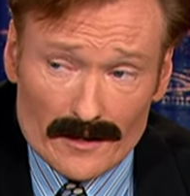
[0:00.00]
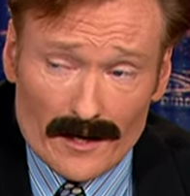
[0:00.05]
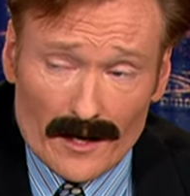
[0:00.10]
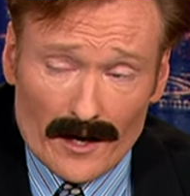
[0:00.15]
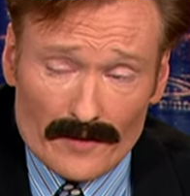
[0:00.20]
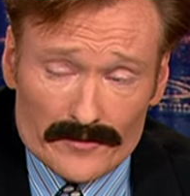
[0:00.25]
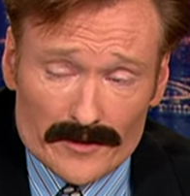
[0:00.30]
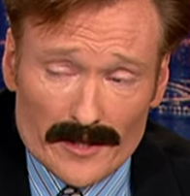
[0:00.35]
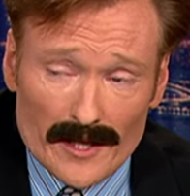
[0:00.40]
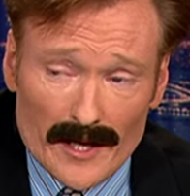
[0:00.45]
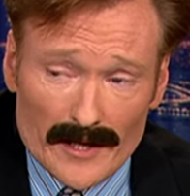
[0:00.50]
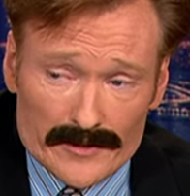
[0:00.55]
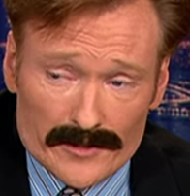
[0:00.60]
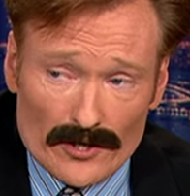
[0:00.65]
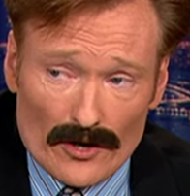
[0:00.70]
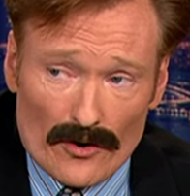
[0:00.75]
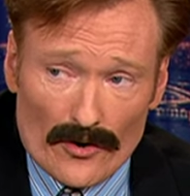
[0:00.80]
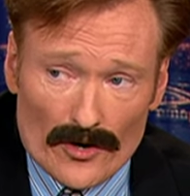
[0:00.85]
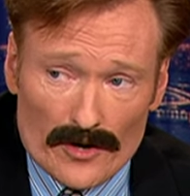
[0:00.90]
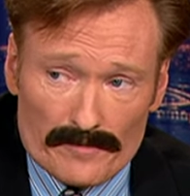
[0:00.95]
I'm glad
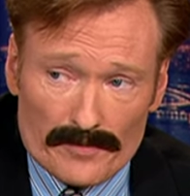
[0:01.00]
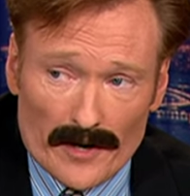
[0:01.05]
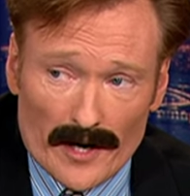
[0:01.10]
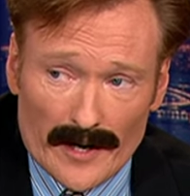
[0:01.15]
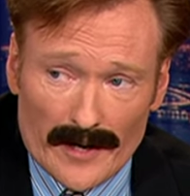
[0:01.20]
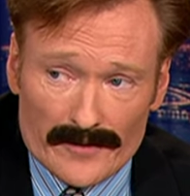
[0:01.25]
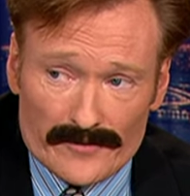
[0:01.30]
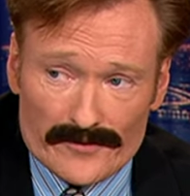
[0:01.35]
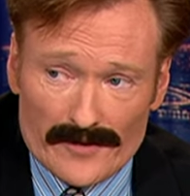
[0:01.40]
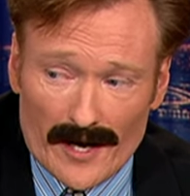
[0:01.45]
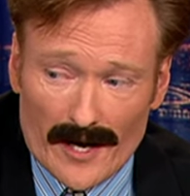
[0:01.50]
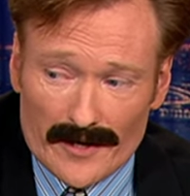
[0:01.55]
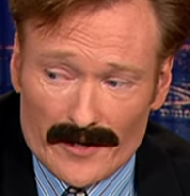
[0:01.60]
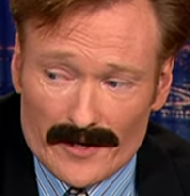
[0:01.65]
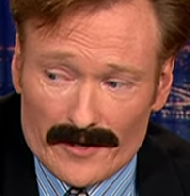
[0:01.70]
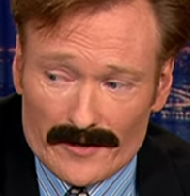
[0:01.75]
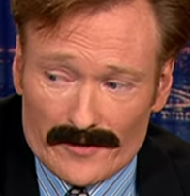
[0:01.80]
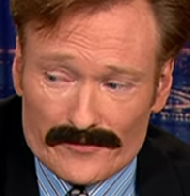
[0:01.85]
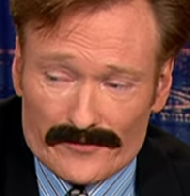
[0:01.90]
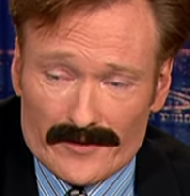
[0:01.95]
Conan O'Brien's not
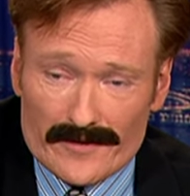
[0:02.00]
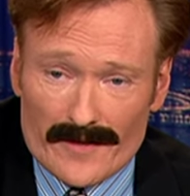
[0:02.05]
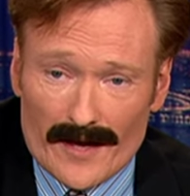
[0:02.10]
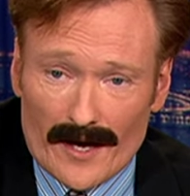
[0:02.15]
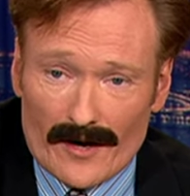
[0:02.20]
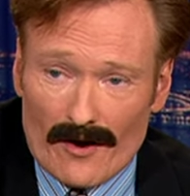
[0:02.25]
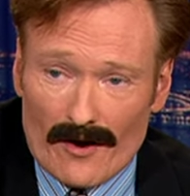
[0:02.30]
here to see that